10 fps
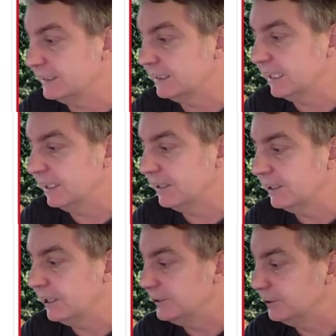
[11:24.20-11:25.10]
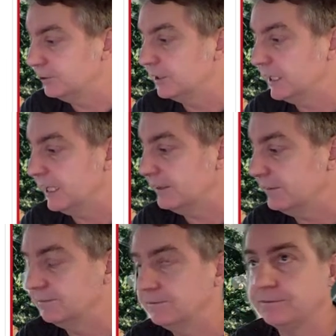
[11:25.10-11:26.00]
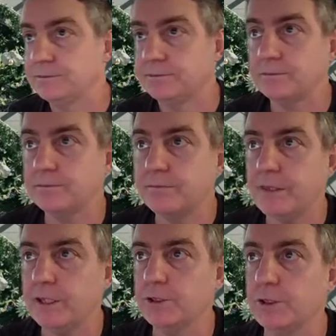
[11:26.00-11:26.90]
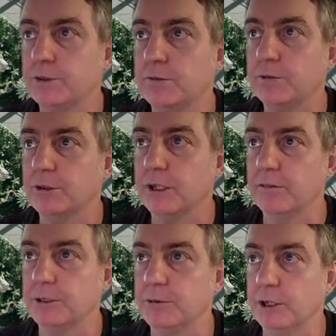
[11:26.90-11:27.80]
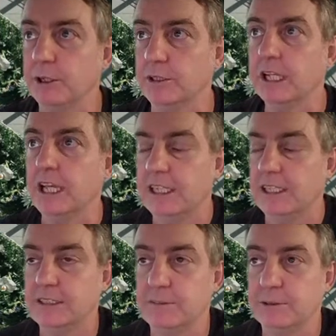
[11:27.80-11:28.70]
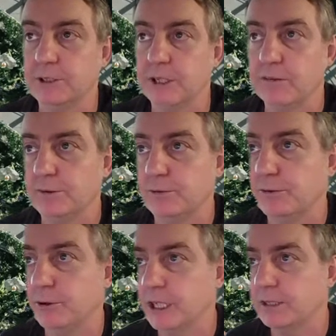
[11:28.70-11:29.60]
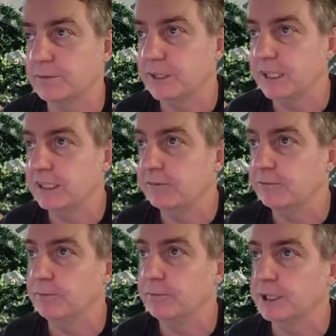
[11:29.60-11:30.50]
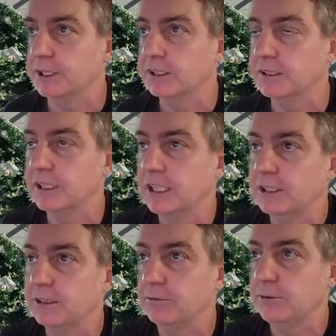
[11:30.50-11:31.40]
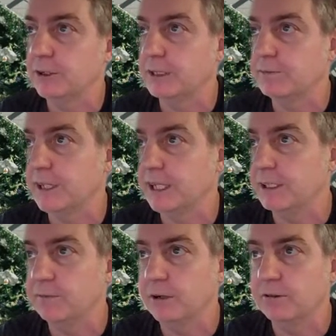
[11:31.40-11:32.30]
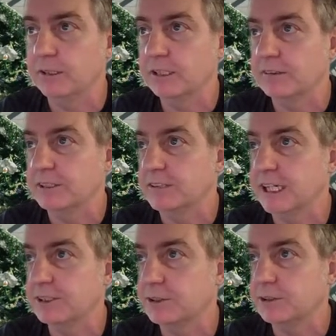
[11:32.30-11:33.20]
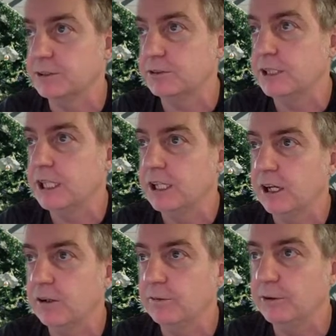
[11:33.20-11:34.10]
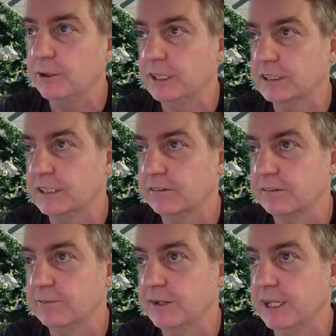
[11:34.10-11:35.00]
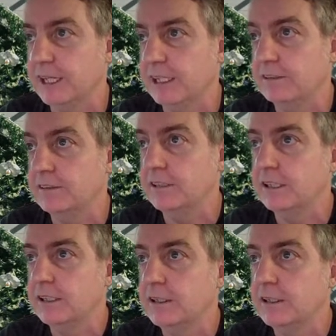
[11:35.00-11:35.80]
that you can choose from the drivers you want. And there's different drivers for forecast planning and for budget. So in forecast planning, you might want current year actual, hold forecast to current plan,